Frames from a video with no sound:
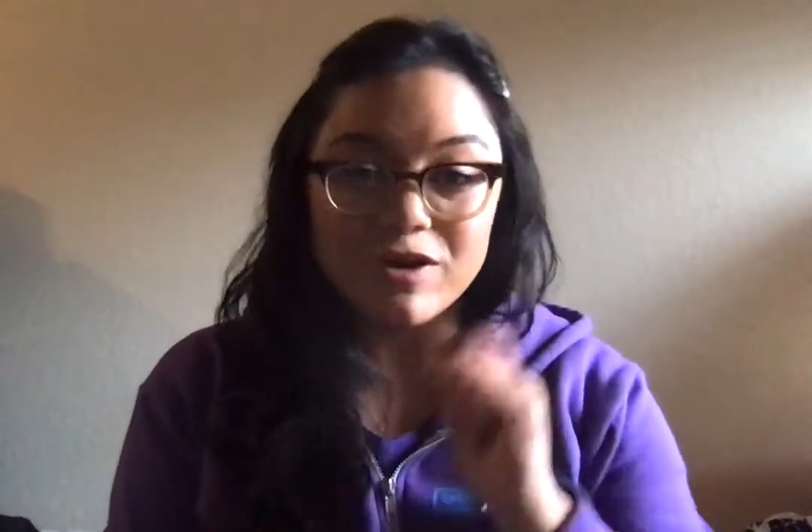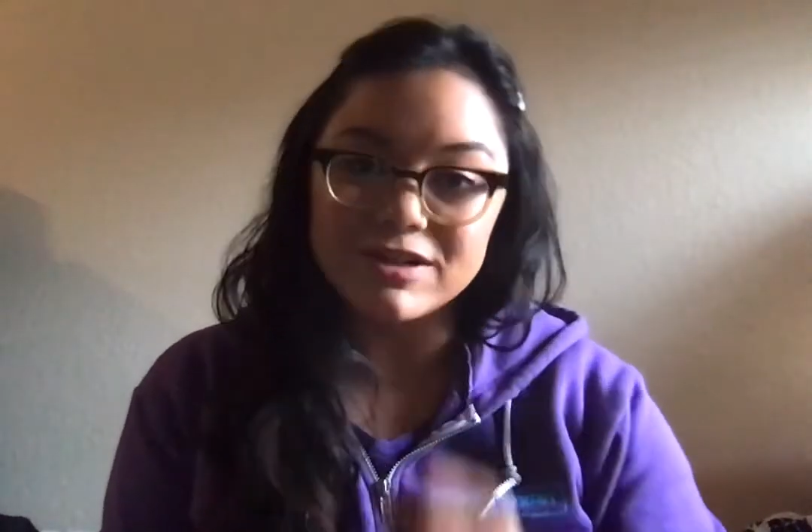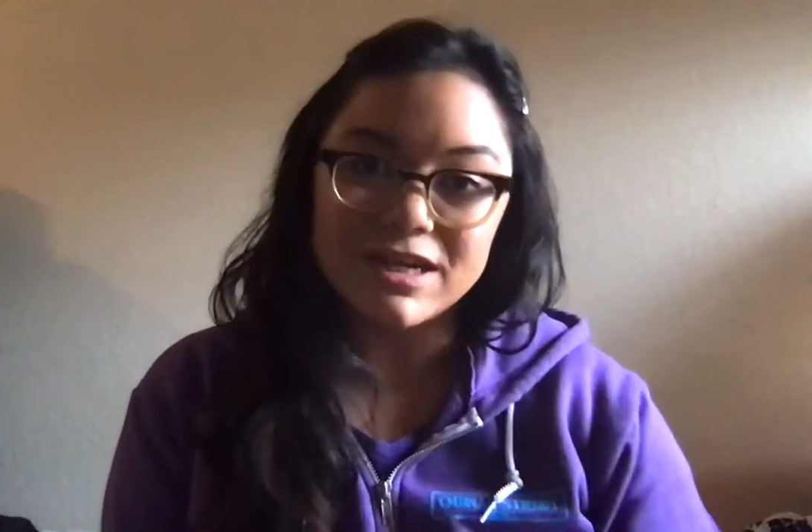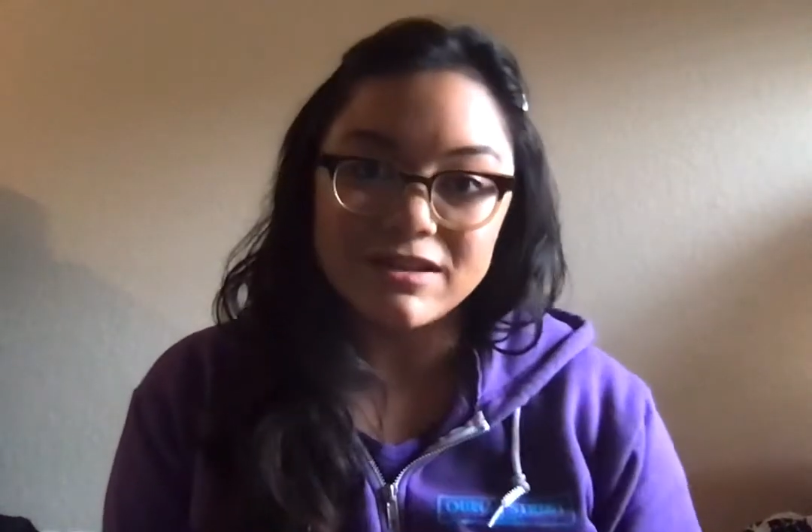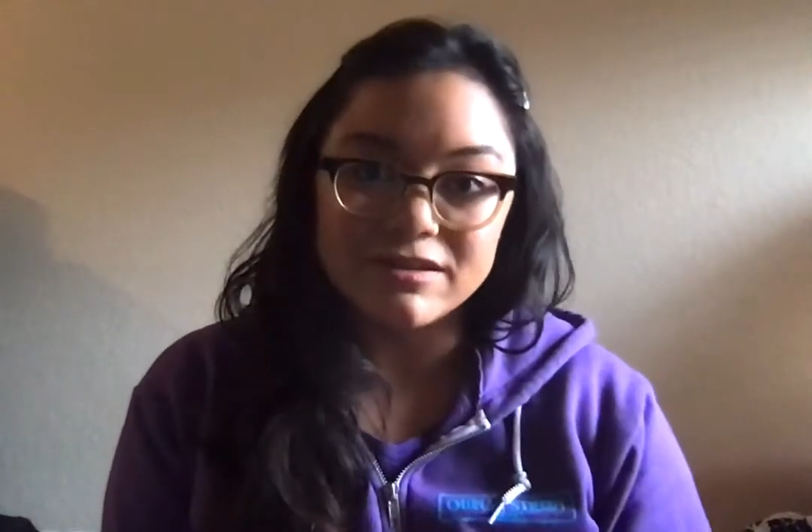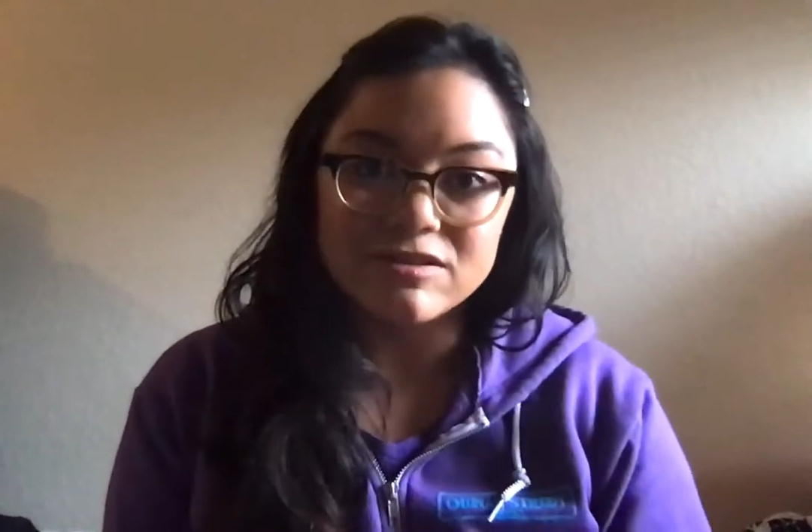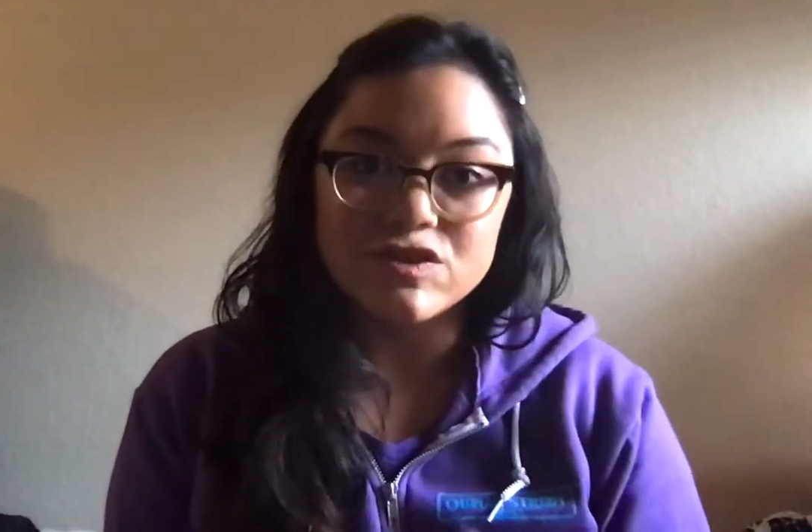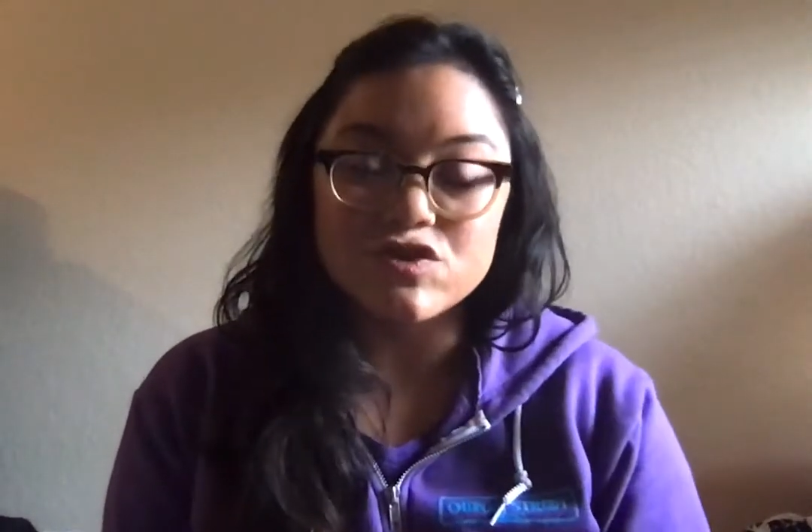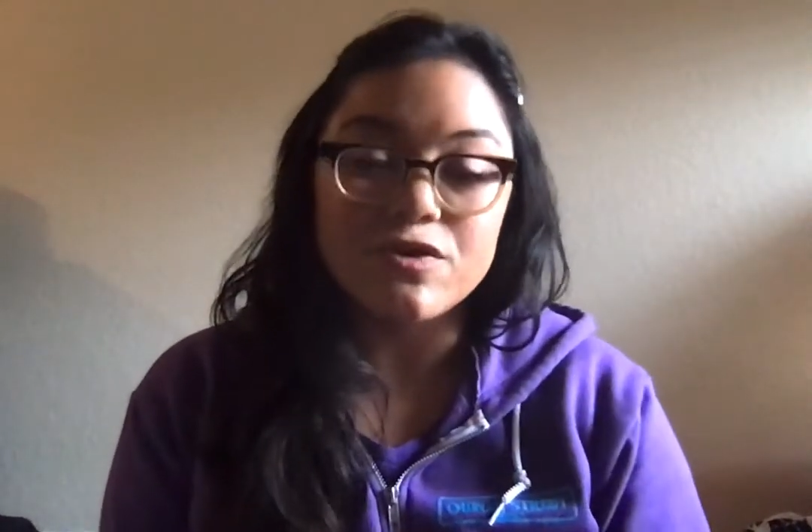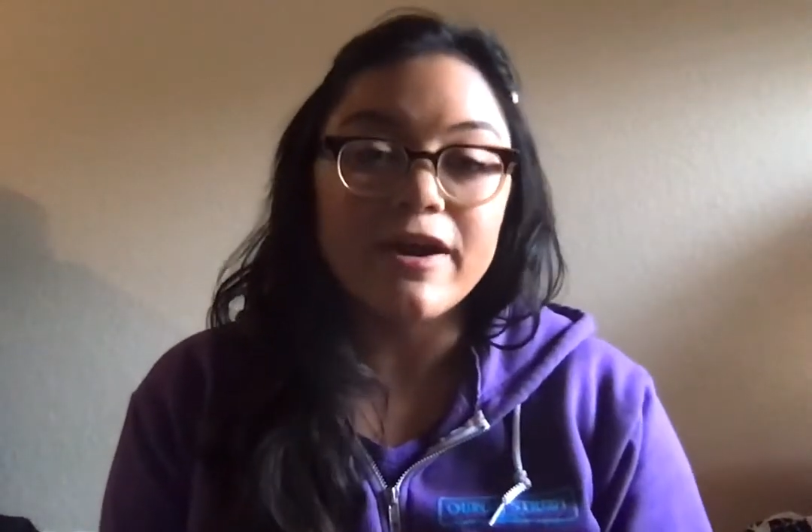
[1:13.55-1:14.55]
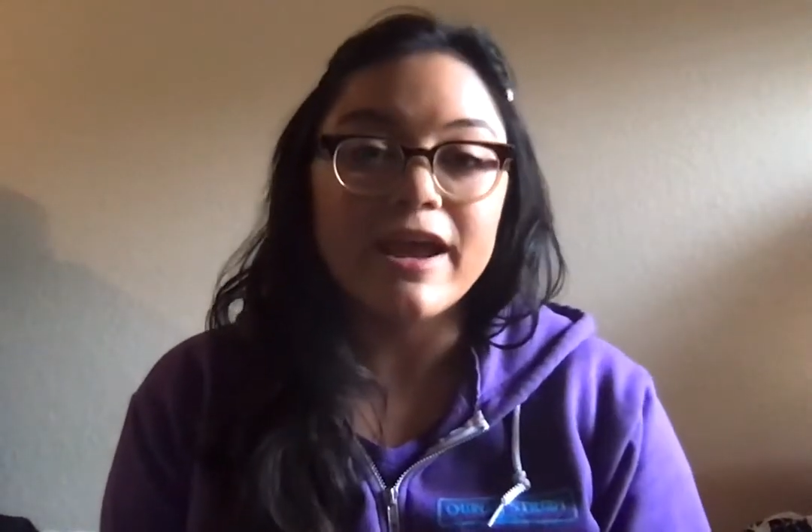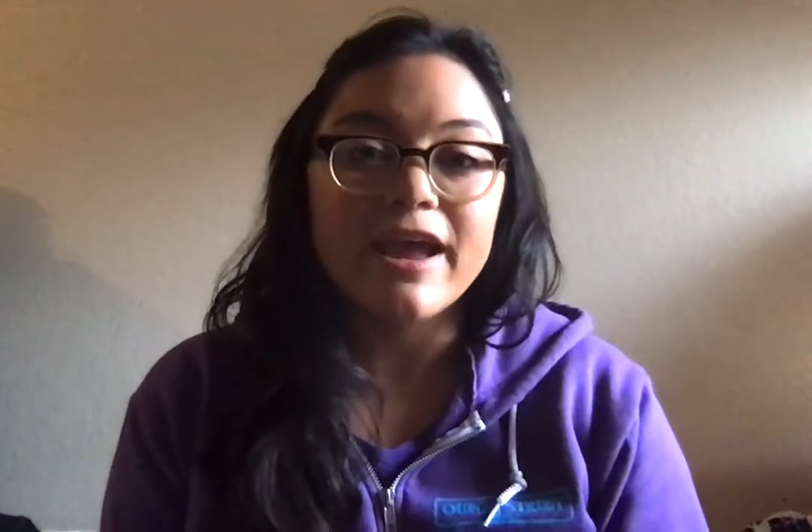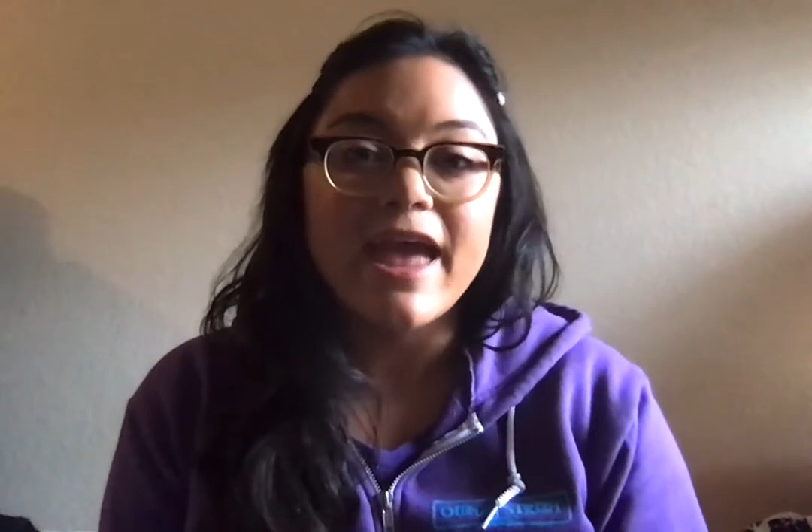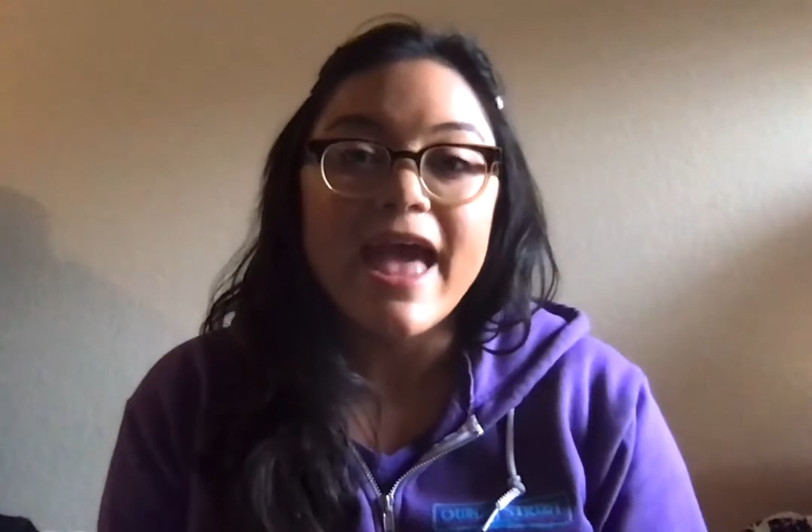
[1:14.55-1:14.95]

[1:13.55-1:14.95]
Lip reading: are telling the story.